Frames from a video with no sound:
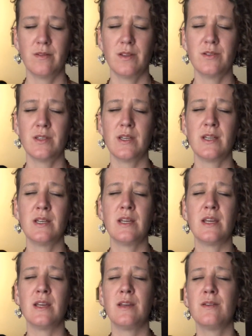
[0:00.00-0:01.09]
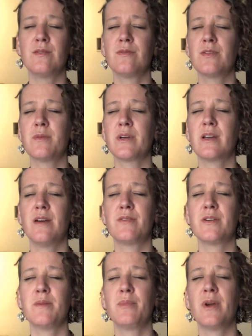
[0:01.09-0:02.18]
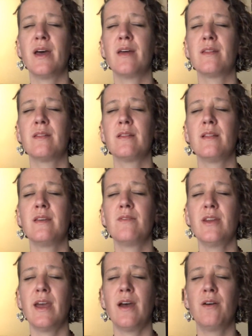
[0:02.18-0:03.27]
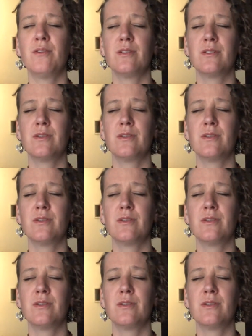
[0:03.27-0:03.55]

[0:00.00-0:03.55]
If there's any need for recovery breath, leave it out.